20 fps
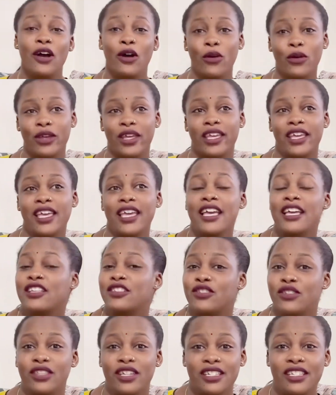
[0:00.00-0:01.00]
Okay,
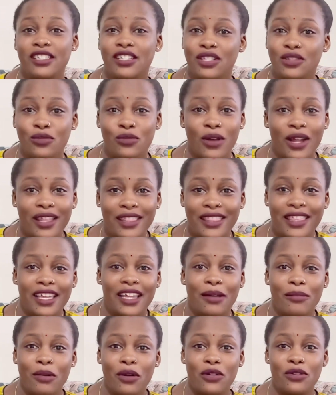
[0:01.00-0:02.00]
so that is one
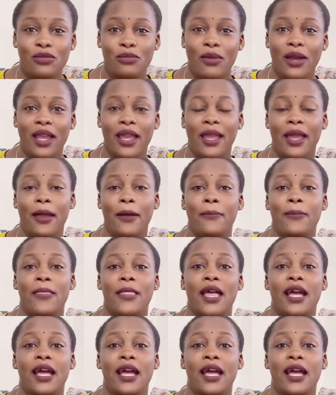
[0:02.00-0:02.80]
thing about my hair,